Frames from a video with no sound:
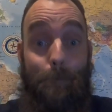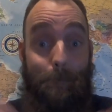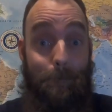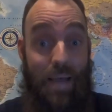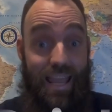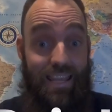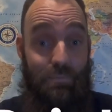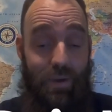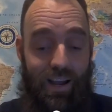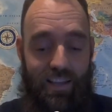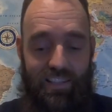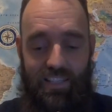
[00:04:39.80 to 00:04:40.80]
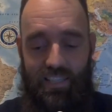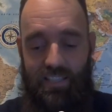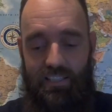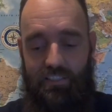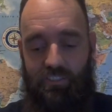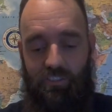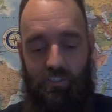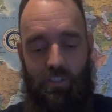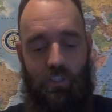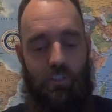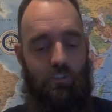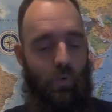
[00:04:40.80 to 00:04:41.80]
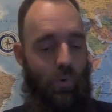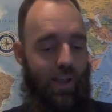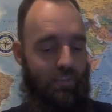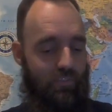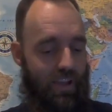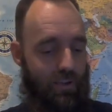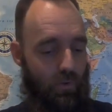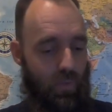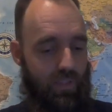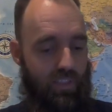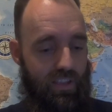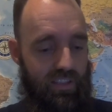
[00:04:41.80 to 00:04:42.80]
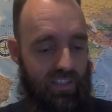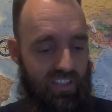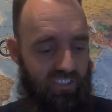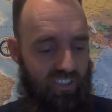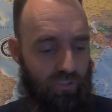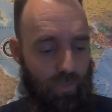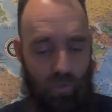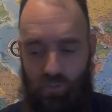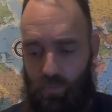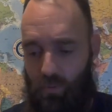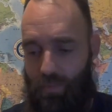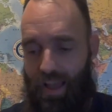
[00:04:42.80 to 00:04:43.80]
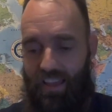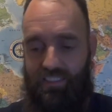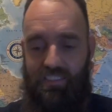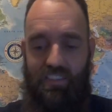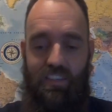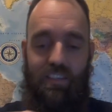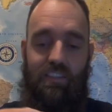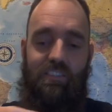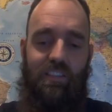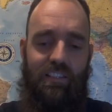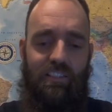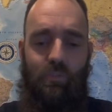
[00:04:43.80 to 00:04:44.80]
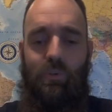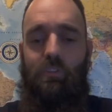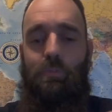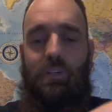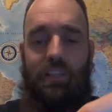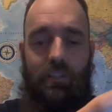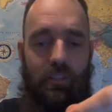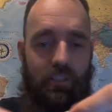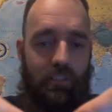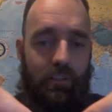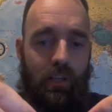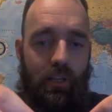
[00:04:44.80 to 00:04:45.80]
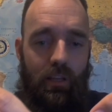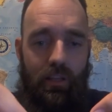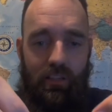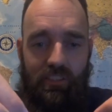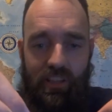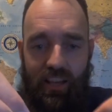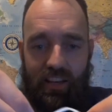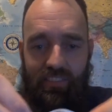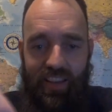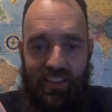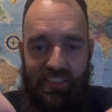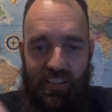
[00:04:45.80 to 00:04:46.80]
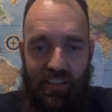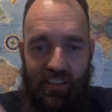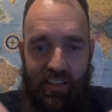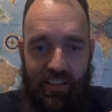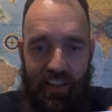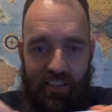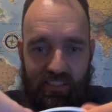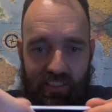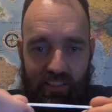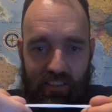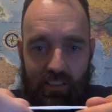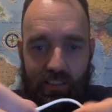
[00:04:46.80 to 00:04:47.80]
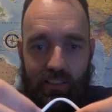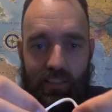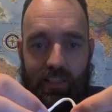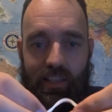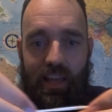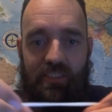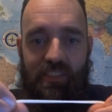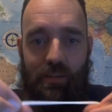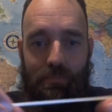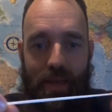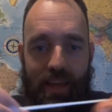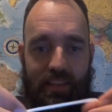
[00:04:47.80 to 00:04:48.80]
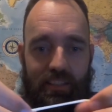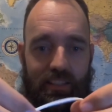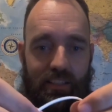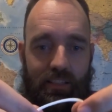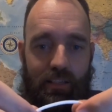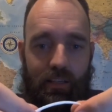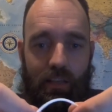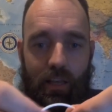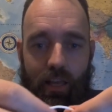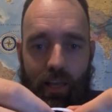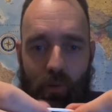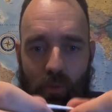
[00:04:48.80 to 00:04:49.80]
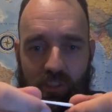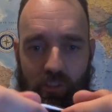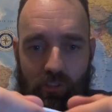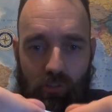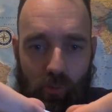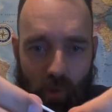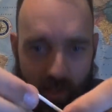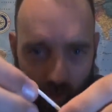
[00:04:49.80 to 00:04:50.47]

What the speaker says: pain behind the ears. So what I found with these disposable masks is, like, this one is pretty good. It kind of has a nice little elastic band here, which is quite